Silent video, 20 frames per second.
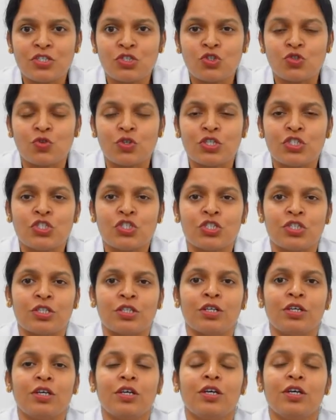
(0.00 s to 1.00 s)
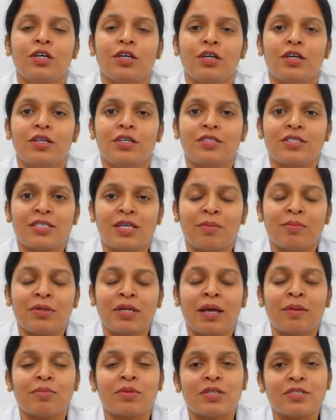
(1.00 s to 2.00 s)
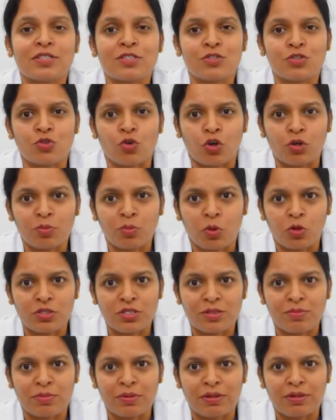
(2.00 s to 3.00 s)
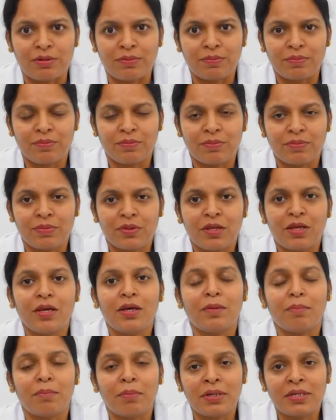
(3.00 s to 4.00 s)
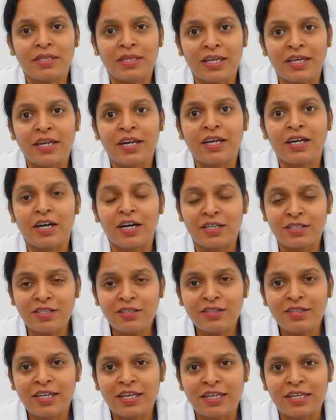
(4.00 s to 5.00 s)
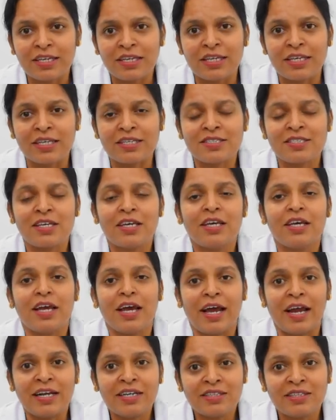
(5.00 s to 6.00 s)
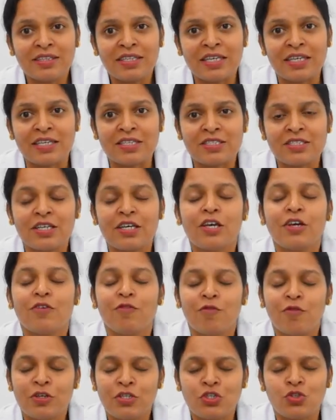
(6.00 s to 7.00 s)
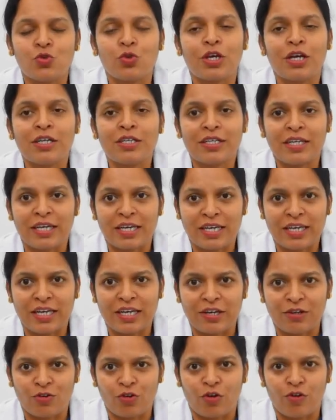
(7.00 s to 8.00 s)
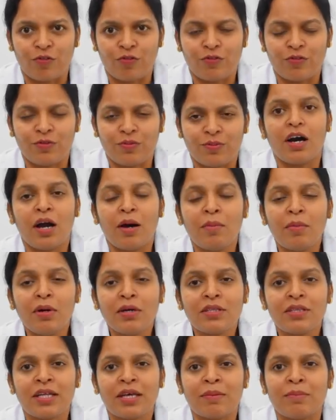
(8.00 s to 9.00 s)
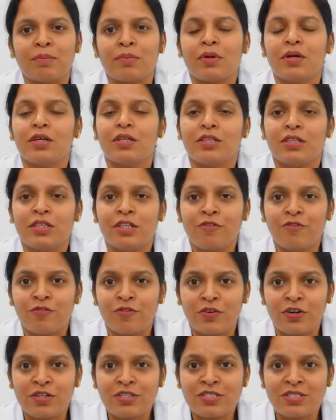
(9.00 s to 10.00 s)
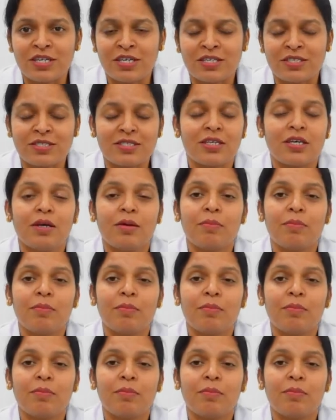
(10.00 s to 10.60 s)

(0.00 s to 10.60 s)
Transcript: situation, sometimes this is not possible. But there are other techniques and things which you can take care of. Among them, the first is